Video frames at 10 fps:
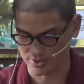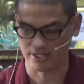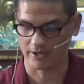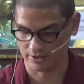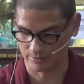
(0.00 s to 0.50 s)

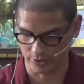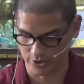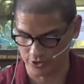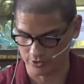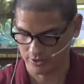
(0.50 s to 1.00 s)
desiring
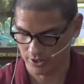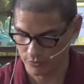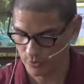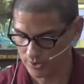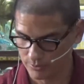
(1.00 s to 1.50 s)
liberation. If
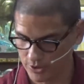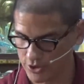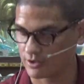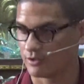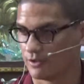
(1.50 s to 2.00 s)
you want liberation,